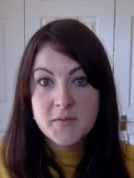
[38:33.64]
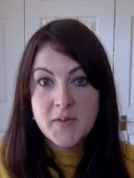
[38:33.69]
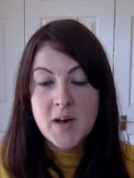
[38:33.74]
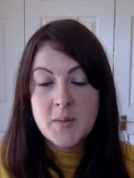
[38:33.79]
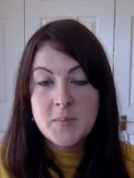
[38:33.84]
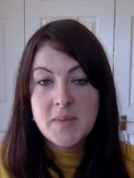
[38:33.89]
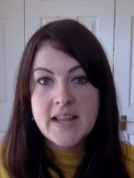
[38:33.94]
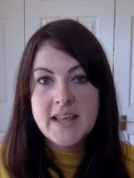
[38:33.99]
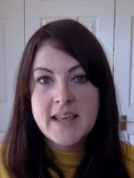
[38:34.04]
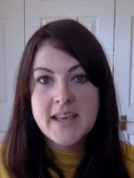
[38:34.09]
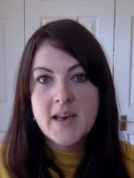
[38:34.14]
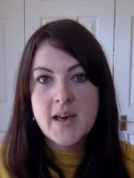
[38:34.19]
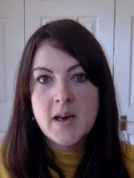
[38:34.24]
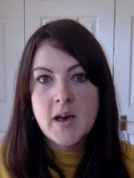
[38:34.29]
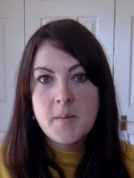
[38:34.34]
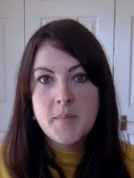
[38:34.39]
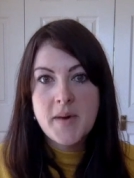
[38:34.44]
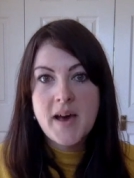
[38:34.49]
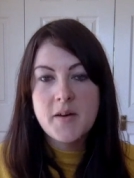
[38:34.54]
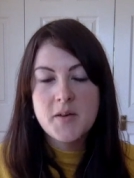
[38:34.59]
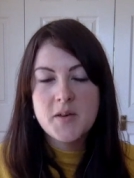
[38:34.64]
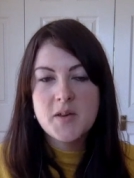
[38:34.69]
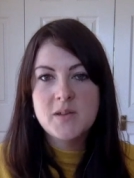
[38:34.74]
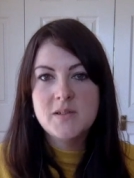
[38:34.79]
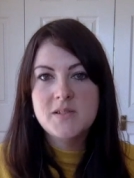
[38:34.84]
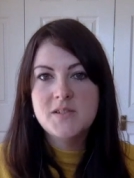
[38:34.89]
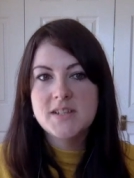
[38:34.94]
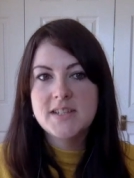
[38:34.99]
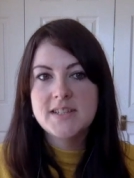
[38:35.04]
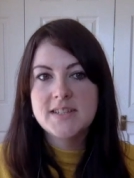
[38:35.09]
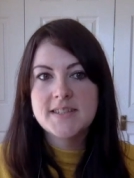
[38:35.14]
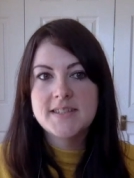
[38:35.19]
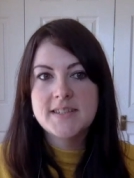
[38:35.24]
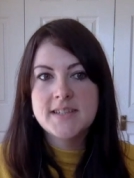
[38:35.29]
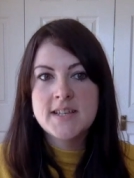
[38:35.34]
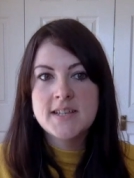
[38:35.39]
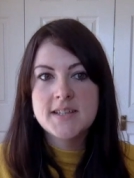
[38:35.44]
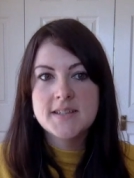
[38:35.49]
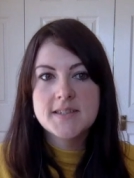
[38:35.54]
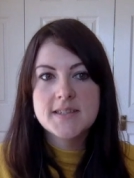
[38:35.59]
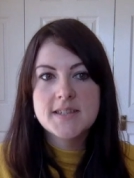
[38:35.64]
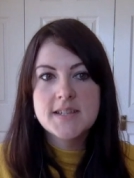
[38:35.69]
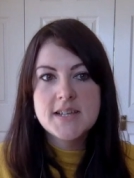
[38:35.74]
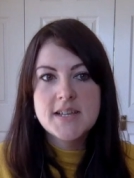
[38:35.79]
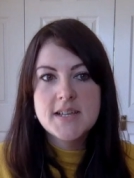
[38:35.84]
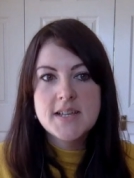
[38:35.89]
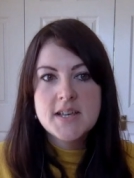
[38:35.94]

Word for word: verbally about who Jesus is.